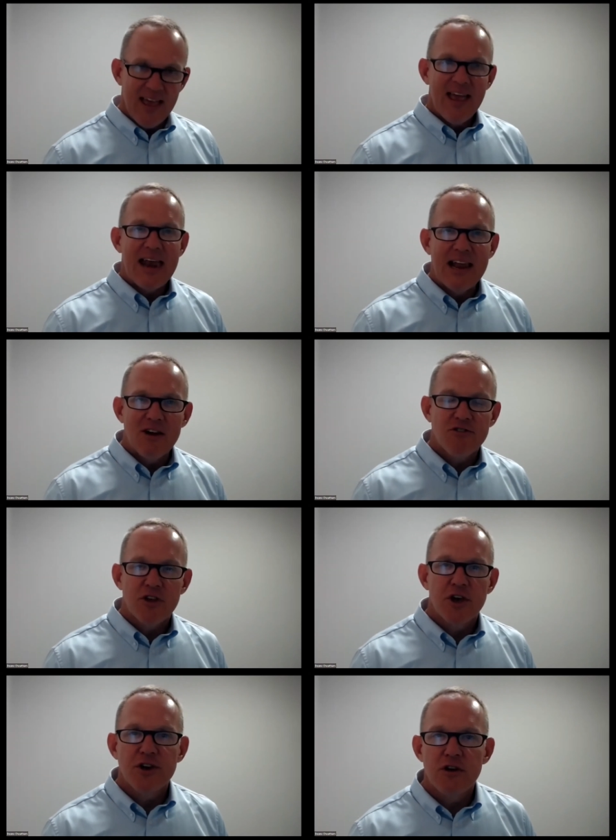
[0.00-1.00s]
And here's the
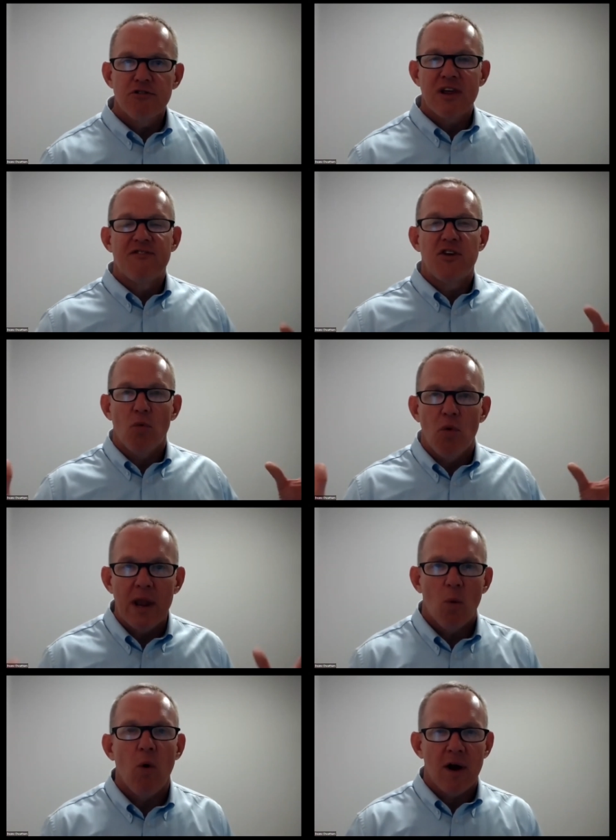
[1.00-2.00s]
good news. If you really
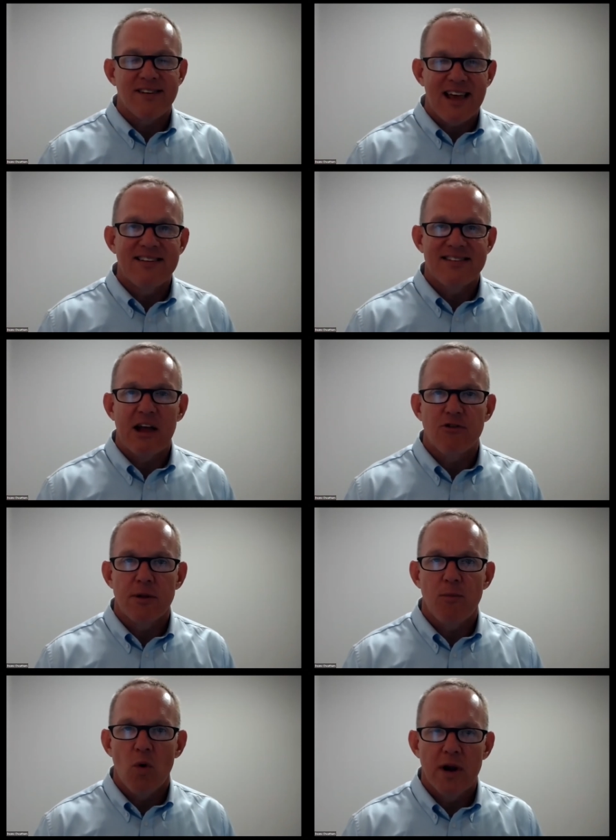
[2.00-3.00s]
work a tight schedule in the
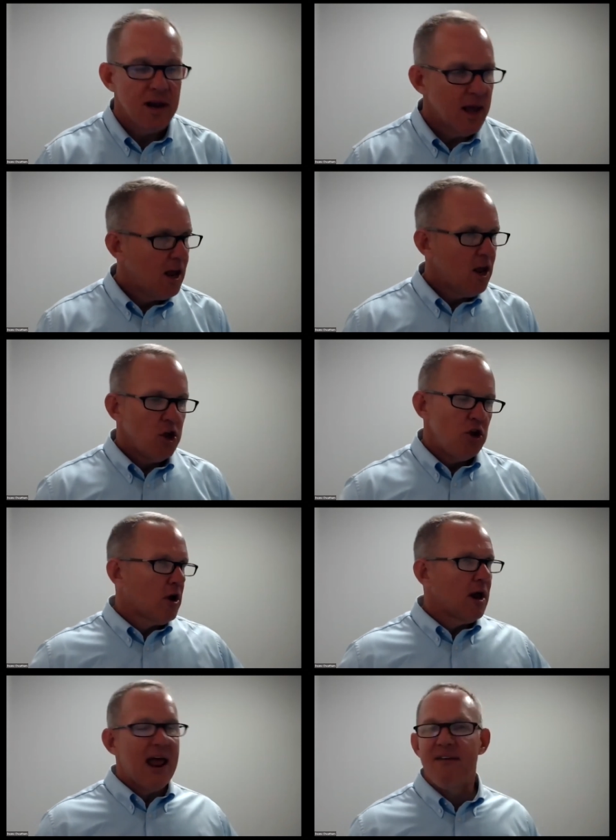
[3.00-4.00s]
morning, you're going
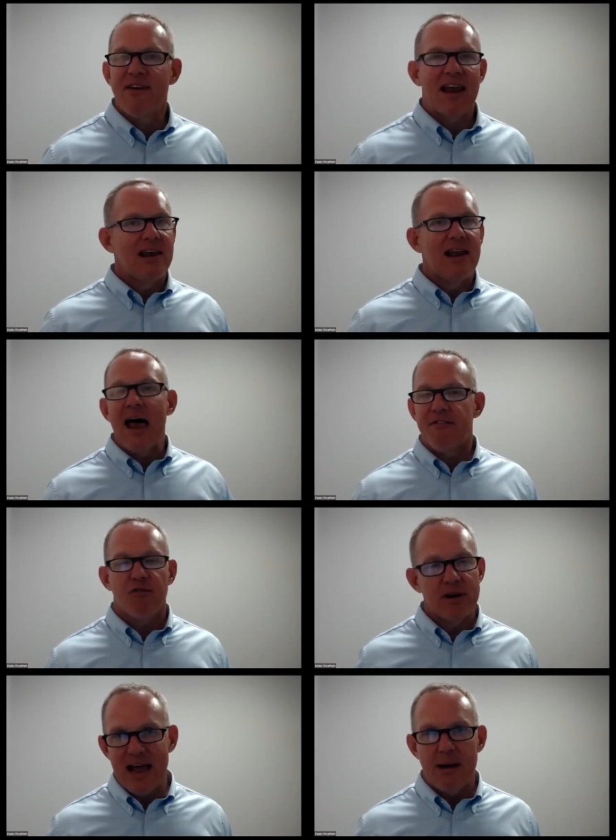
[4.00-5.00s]
to have a lot of free
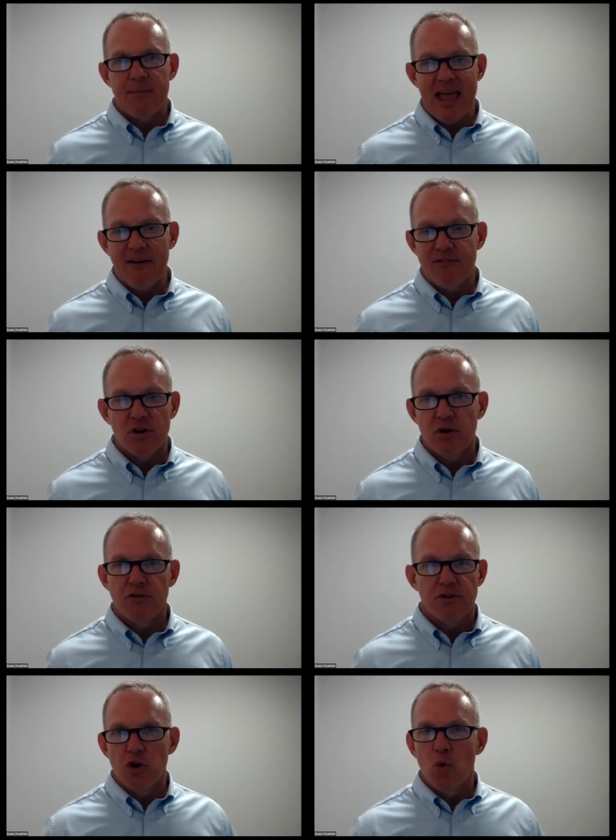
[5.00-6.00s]
time in the afternoon to
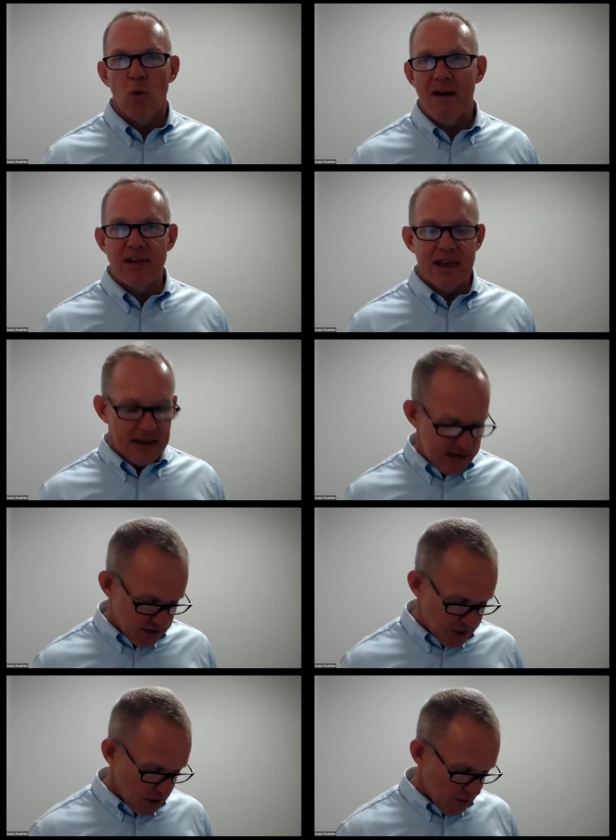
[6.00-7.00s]
do whatever you need to
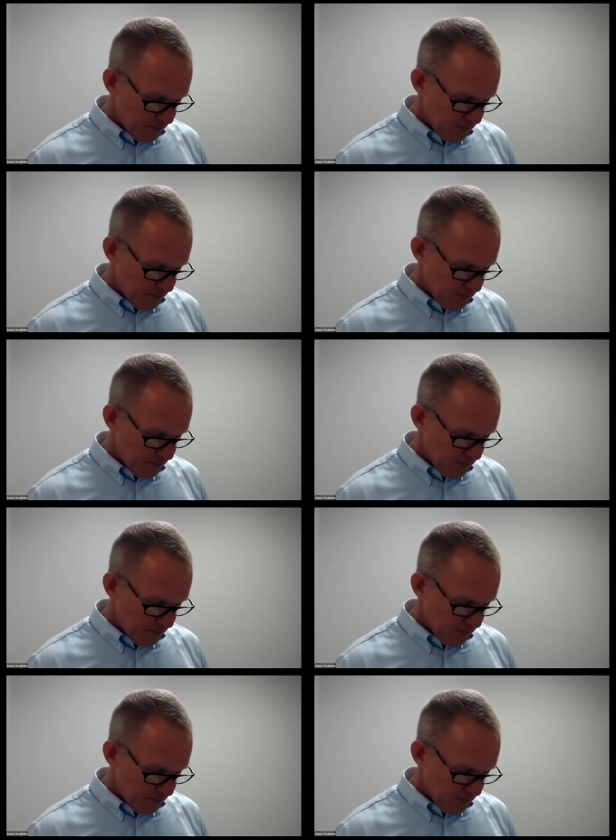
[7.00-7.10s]
do.